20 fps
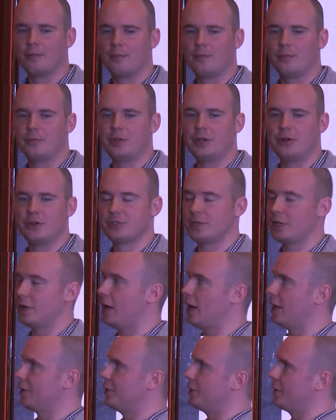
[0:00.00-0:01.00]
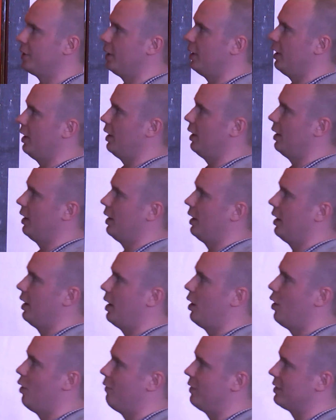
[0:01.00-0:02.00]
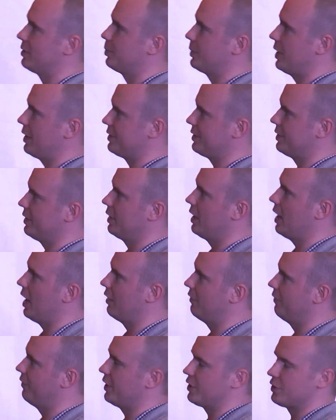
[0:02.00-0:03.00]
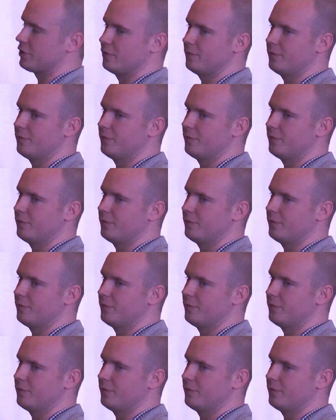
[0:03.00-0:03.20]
There is other OWASP testing guide version